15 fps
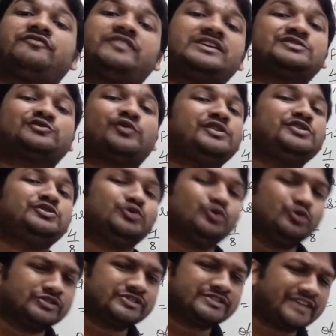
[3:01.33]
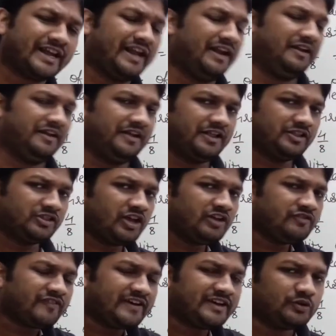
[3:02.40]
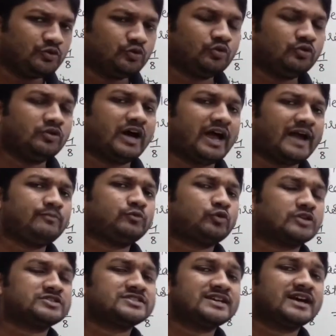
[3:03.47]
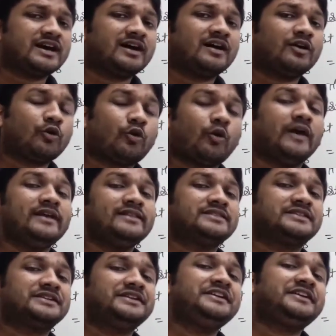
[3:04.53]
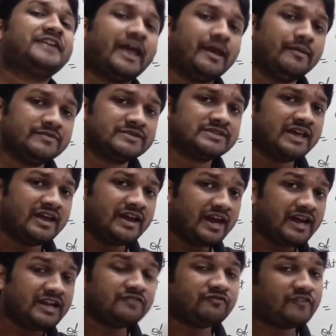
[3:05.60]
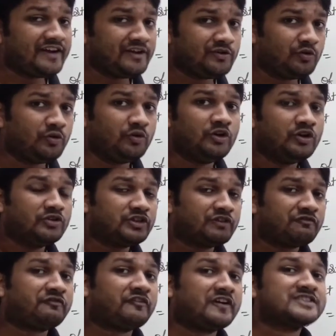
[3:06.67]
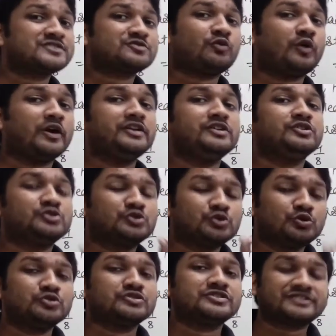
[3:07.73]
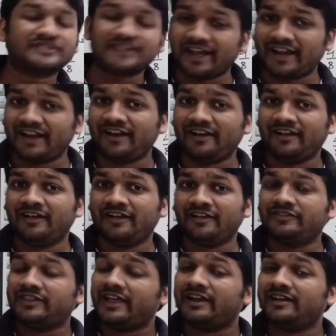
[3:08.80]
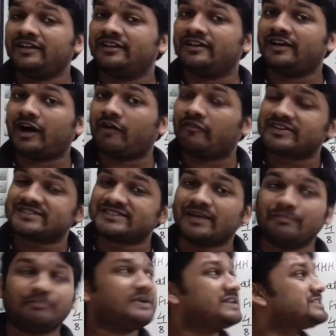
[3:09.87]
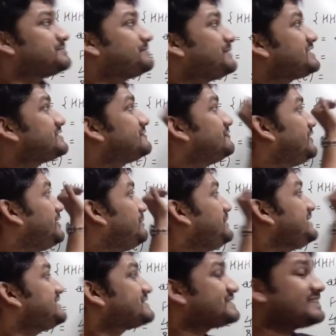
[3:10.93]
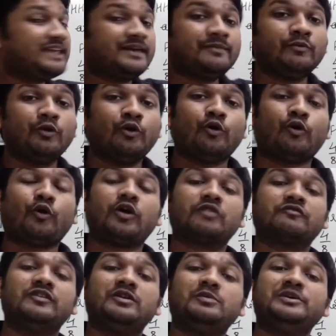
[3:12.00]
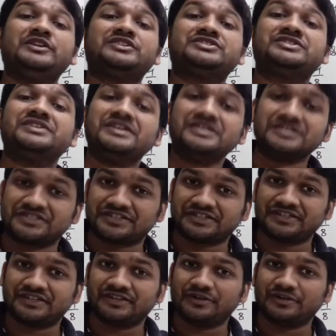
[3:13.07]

first point shows 10. Now if I know I am tossing a coin 3 times, and if I know the first point shows 10, then our sample space will be same or will be changed.